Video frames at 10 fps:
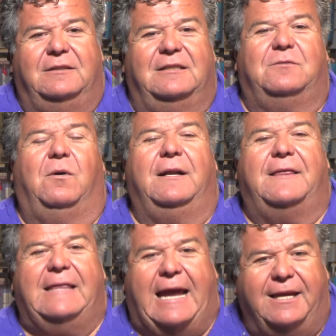Just want to
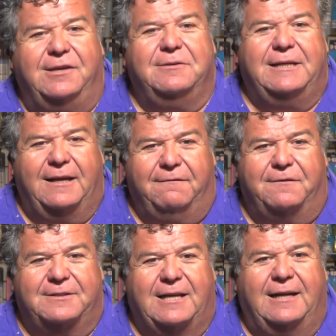thank you again
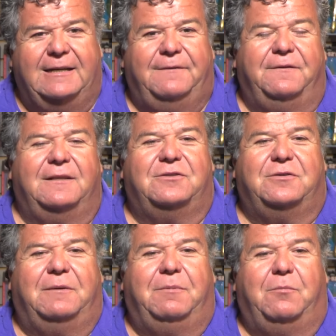for signing up for this
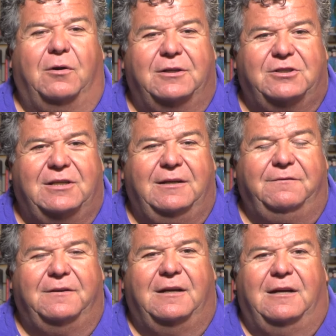trip aboard the Chief.